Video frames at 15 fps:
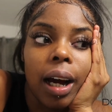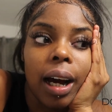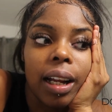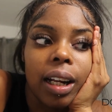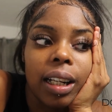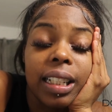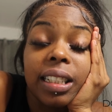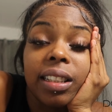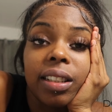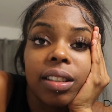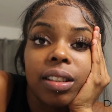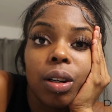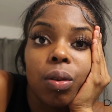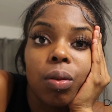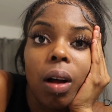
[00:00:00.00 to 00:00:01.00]
I need to
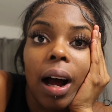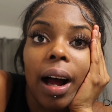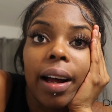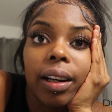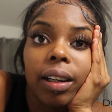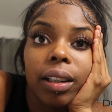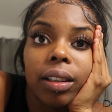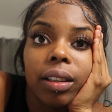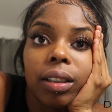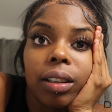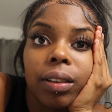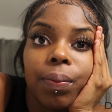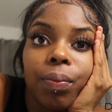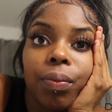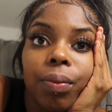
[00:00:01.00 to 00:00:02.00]
still like,
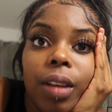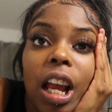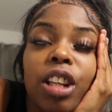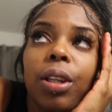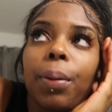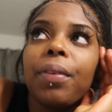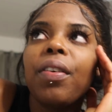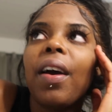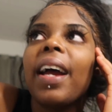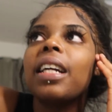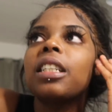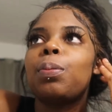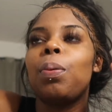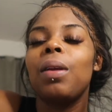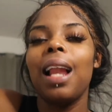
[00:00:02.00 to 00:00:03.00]
to be fair,
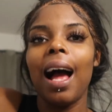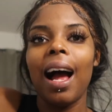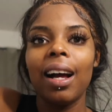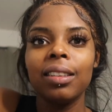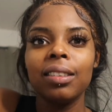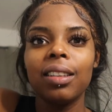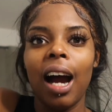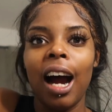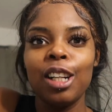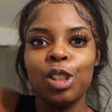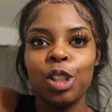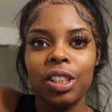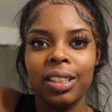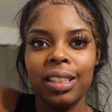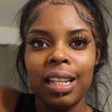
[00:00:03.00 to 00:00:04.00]
it's planned. I
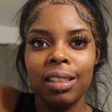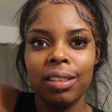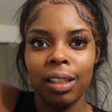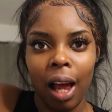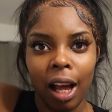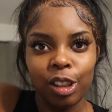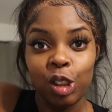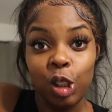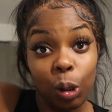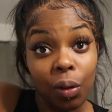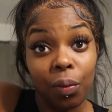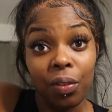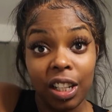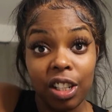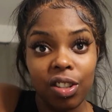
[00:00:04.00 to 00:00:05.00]
just need to like do the
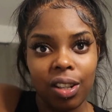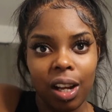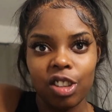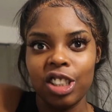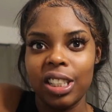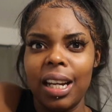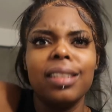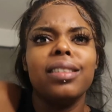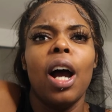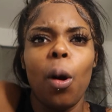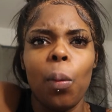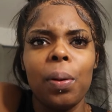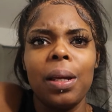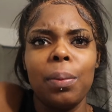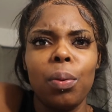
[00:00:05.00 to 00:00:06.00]
finishing touches and tell
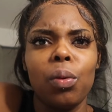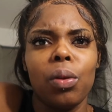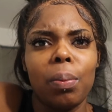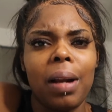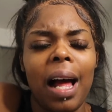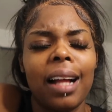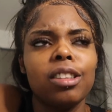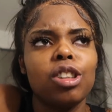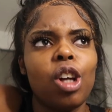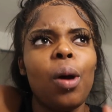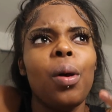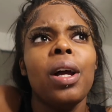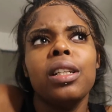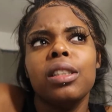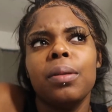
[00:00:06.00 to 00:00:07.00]
people the plan. So
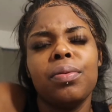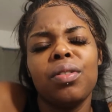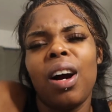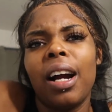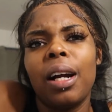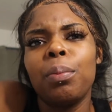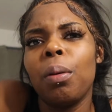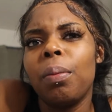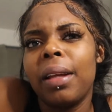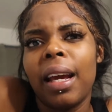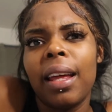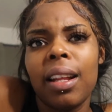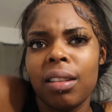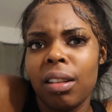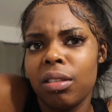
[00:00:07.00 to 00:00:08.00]
to be fair, I could probably
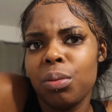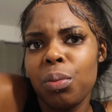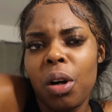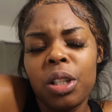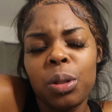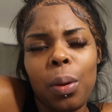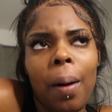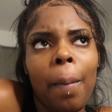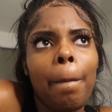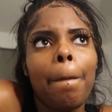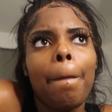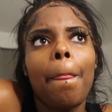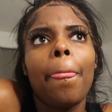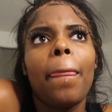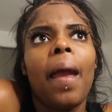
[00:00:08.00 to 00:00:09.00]
get that done tomorrow as well.
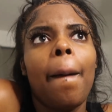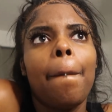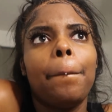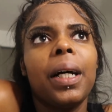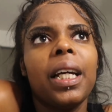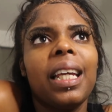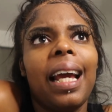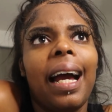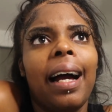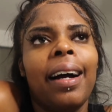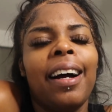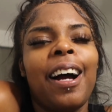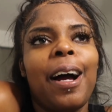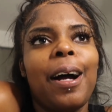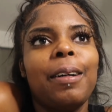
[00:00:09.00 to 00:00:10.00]
But
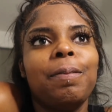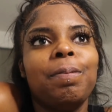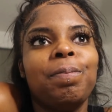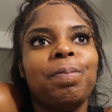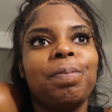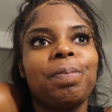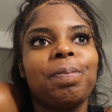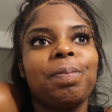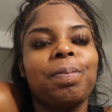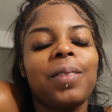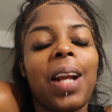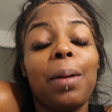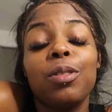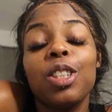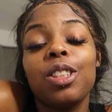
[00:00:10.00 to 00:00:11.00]
yeah, I'm
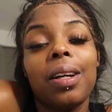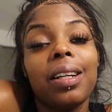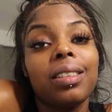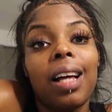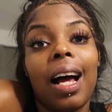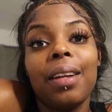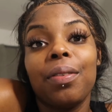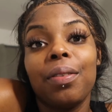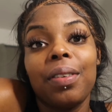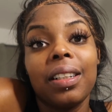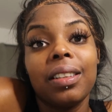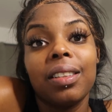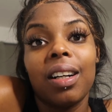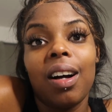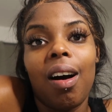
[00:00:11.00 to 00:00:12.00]
just so excited for
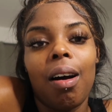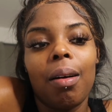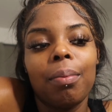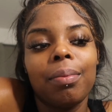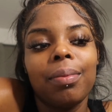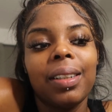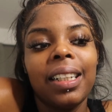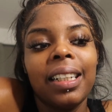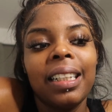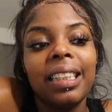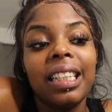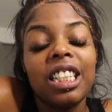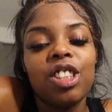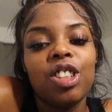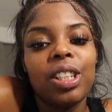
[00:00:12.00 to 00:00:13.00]
things to come.
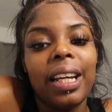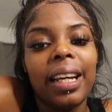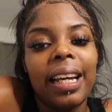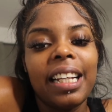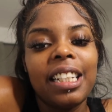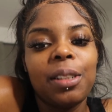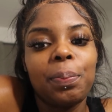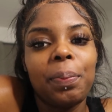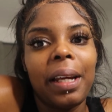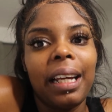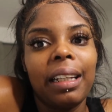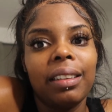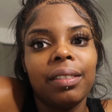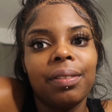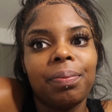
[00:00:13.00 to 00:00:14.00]
This year has
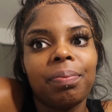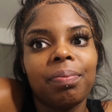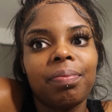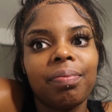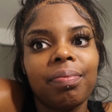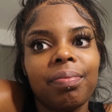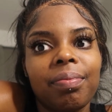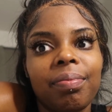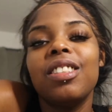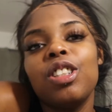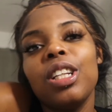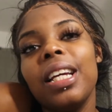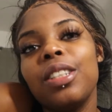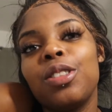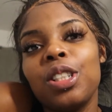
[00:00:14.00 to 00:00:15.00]

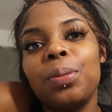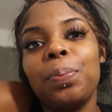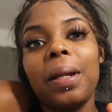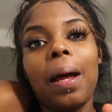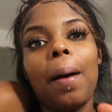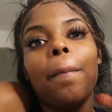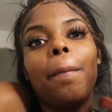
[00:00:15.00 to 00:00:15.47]
just been a